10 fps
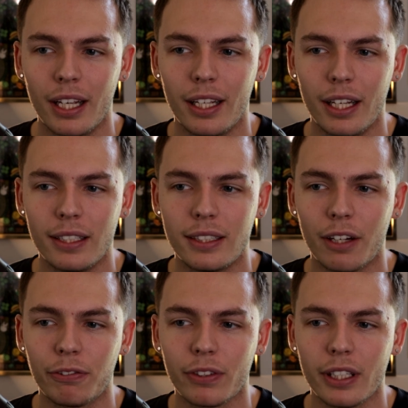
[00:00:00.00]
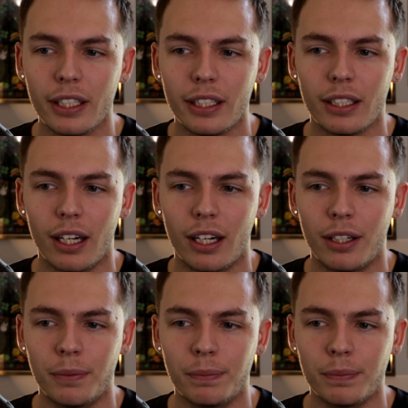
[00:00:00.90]
it definitely
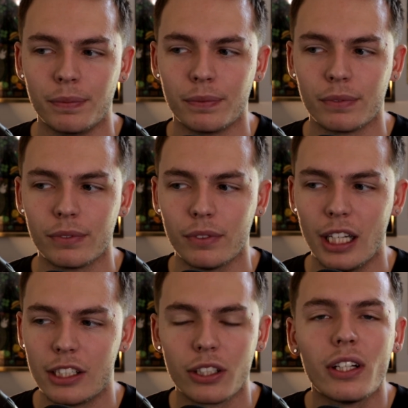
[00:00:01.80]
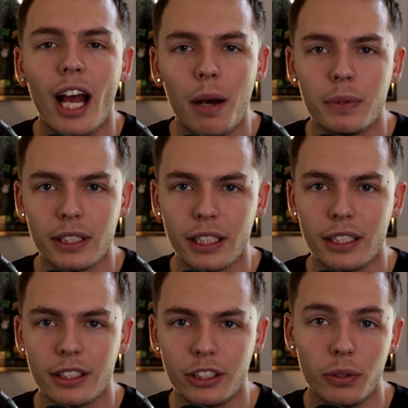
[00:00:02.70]
it's a good habit to
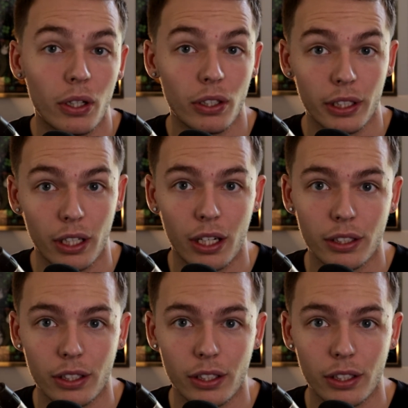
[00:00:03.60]
get into early on.